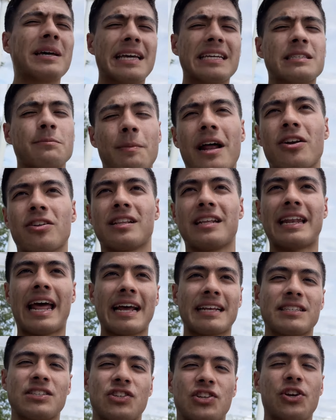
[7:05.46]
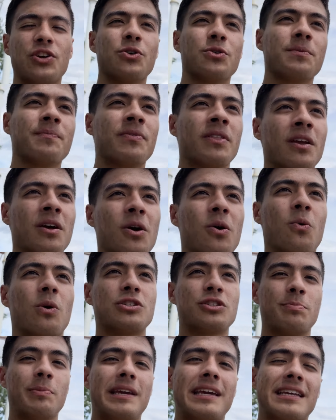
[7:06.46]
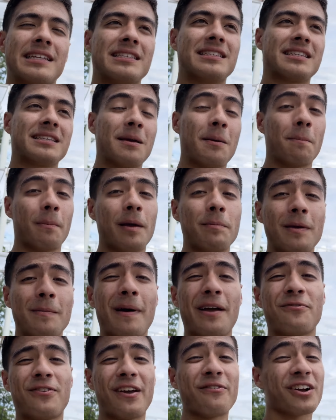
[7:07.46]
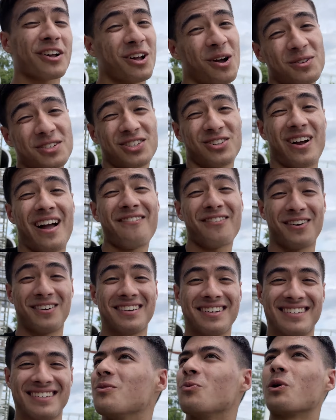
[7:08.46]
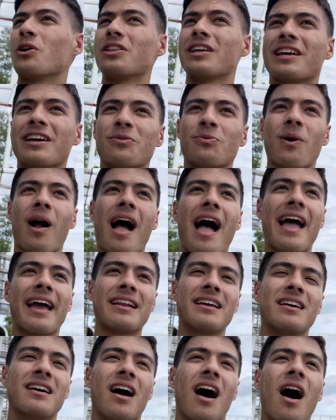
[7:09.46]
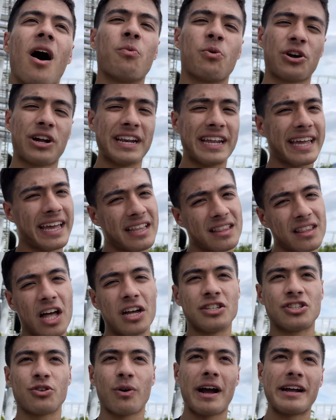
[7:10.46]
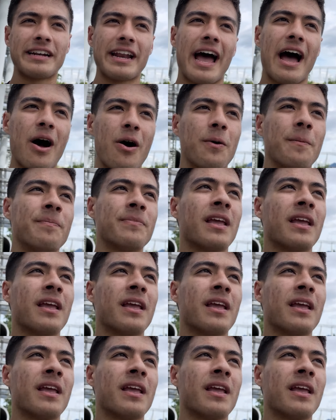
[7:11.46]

is better than X2, which means might be my favorite coaster ever. Really good ride. We're gonna get lunch right now.